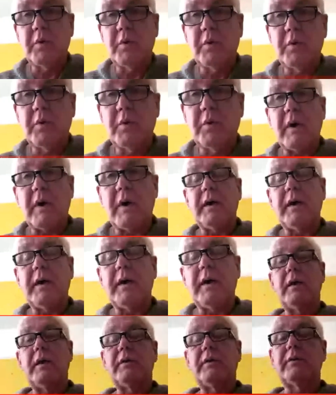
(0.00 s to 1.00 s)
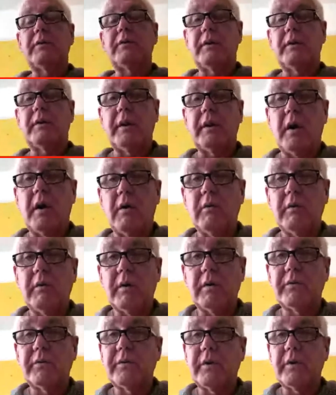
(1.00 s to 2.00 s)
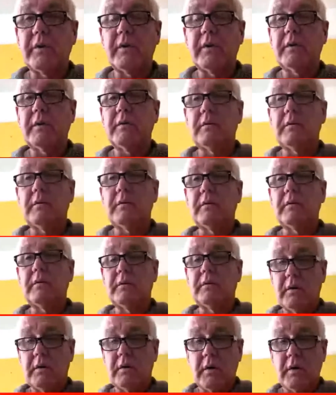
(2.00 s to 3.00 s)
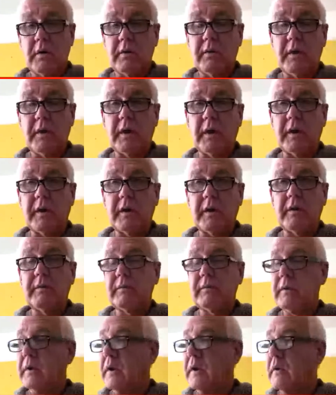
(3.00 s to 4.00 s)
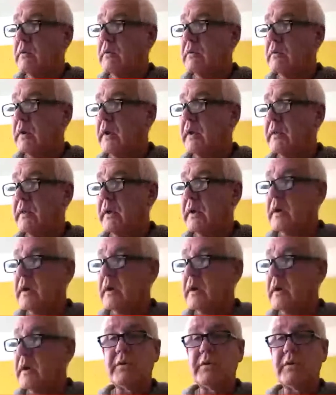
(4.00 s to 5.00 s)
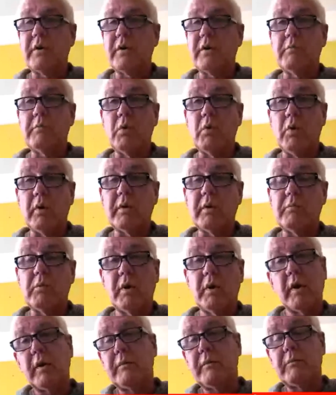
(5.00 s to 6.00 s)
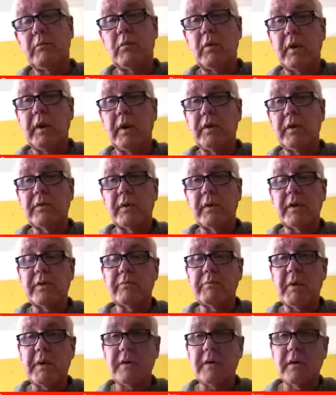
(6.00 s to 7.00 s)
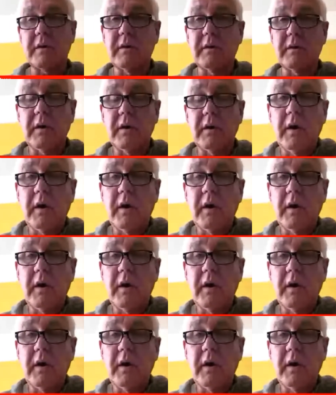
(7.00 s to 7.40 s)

putting them away, and they know that they're going to, you know, they're going to return more than what it is that they're spending.